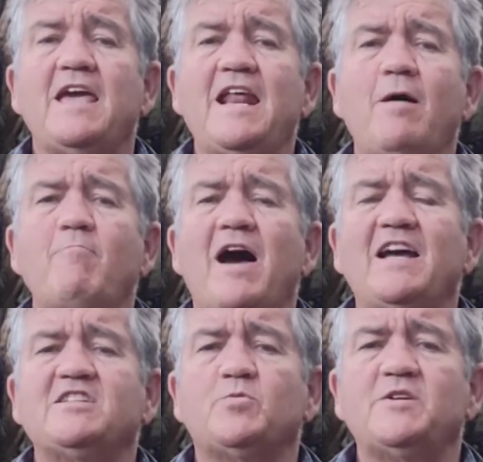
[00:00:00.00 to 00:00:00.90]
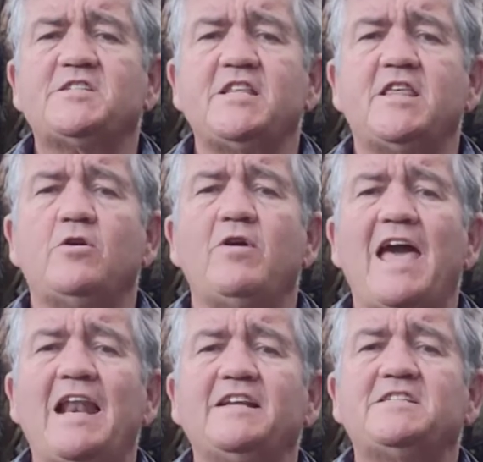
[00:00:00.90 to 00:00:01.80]
In our minds, we see the
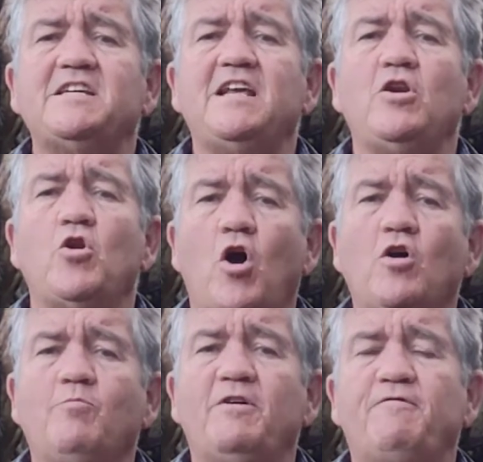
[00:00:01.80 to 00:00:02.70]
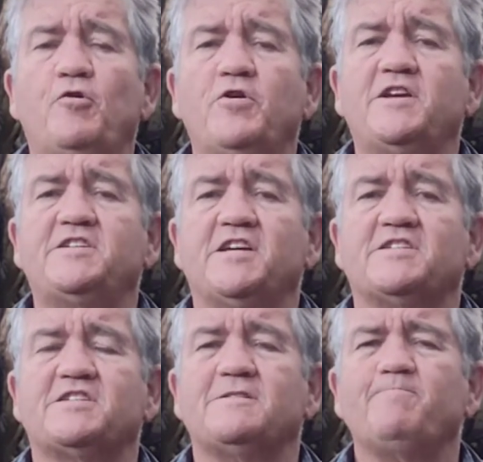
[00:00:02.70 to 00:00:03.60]
reality long before it
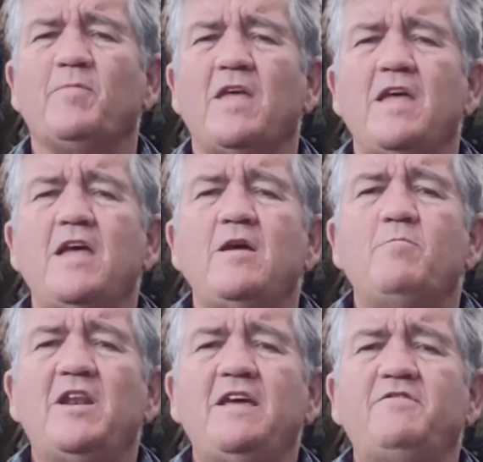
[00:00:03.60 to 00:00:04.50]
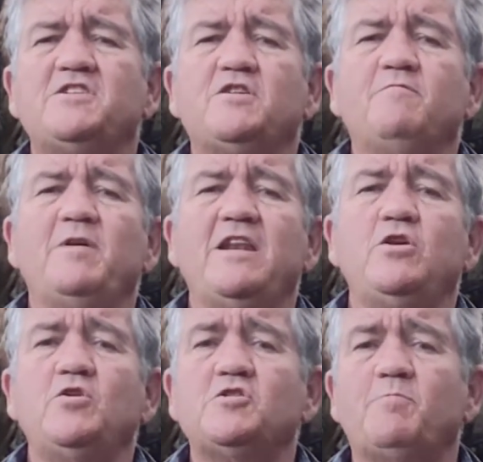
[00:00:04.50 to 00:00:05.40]
exists. Believers who have
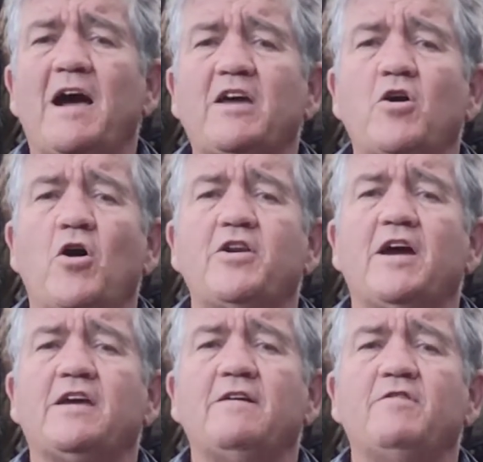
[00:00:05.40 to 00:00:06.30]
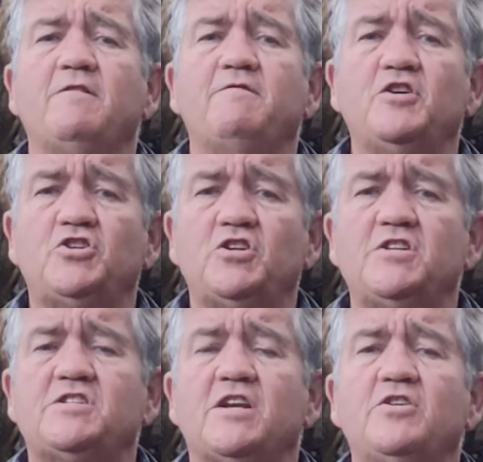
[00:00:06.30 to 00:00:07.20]
been used by God are given
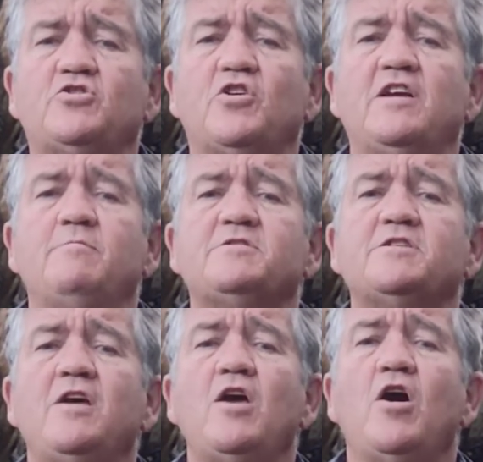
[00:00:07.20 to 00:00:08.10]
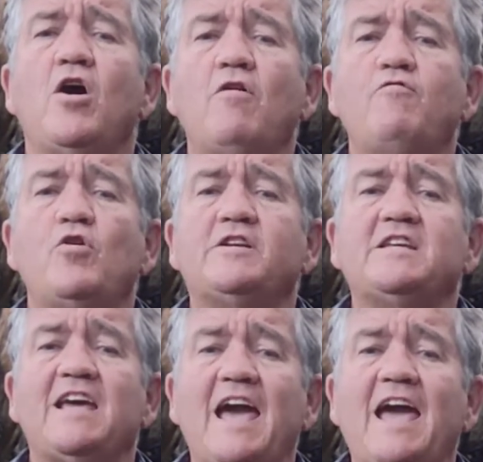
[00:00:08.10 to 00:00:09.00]
visions and dreams of
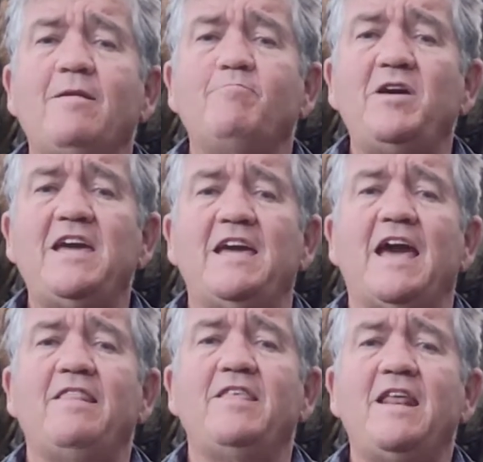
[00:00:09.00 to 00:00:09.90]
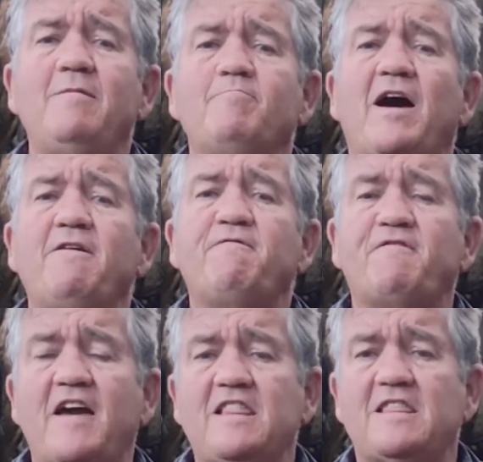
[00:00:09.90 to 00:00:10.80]
what can be, and then by
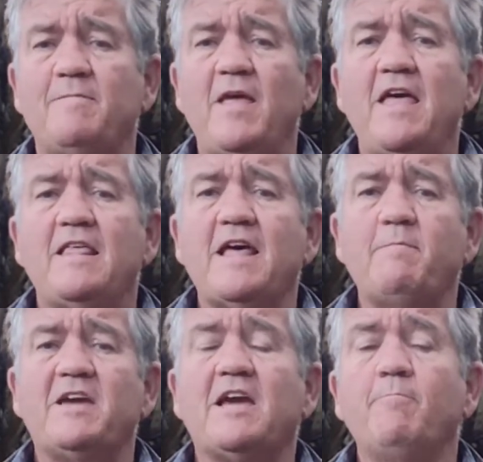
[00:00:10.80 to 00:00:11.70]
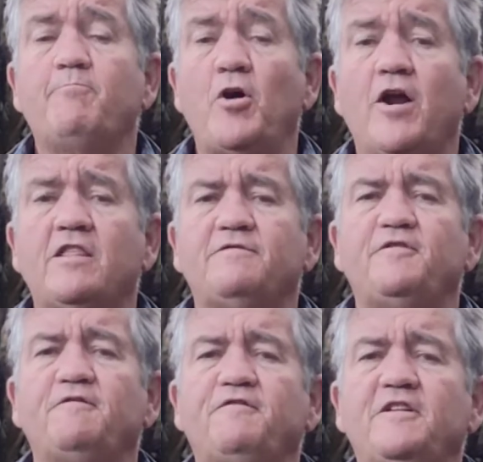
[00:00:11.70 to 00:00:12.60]
faith, they become part of the
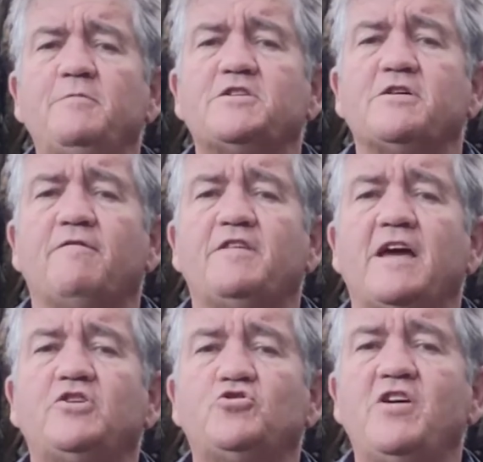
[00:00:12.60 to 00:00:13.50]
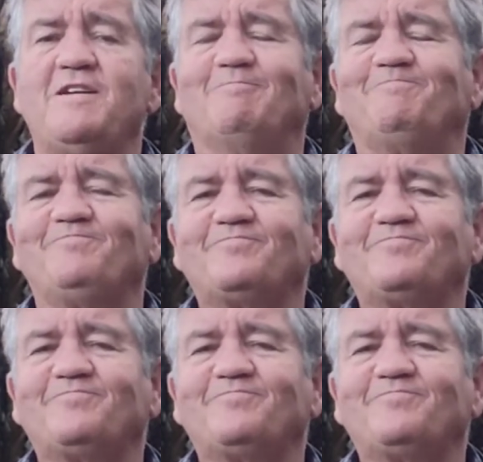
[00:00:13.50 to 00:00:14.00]
fulfillment of that dream.